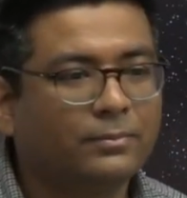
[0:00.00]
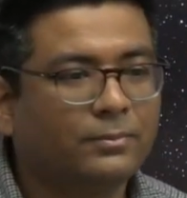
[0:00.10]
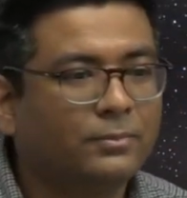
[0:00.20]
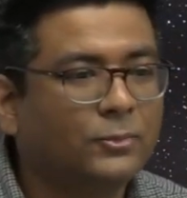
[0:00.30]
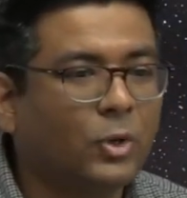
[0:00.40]

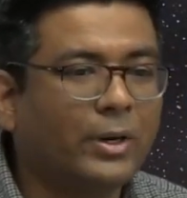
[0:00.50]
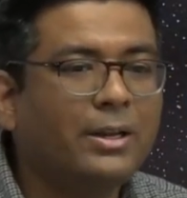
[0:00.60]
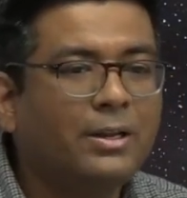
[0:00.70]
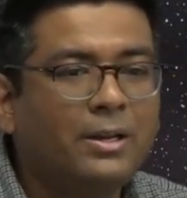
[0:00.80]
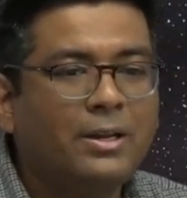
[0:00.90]
Okay,
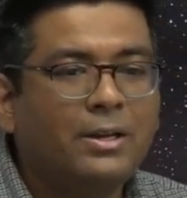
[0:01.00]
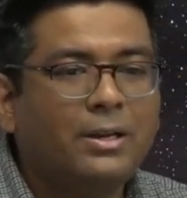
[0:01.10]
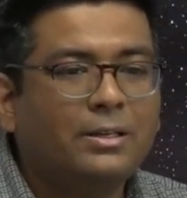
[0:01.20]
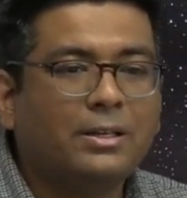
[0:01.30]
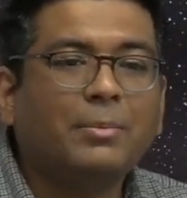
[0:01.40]

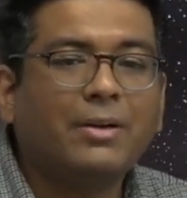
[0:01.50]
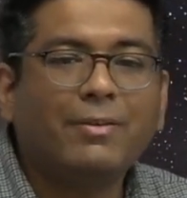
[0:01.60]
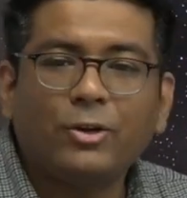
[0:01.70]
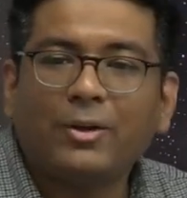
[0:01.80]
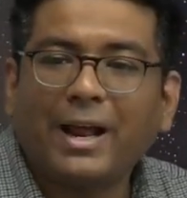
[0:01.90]
someday when you
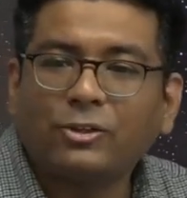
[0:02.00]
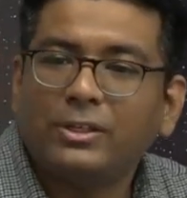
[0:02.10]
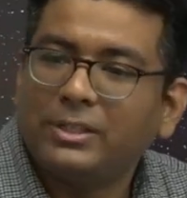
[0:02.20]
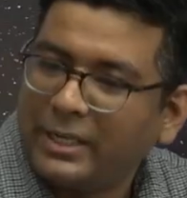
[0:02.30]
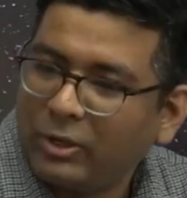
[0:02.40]
are actually
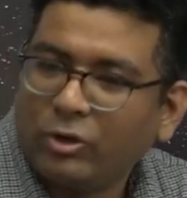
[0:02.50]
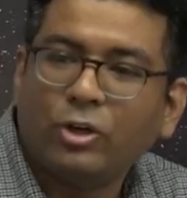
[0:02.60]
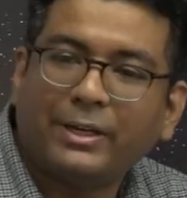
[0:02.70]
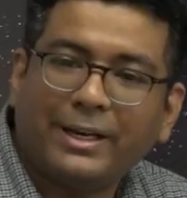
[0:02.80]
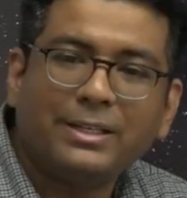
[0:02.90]
sitting on your
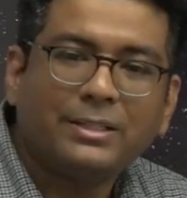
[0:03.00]
terrace,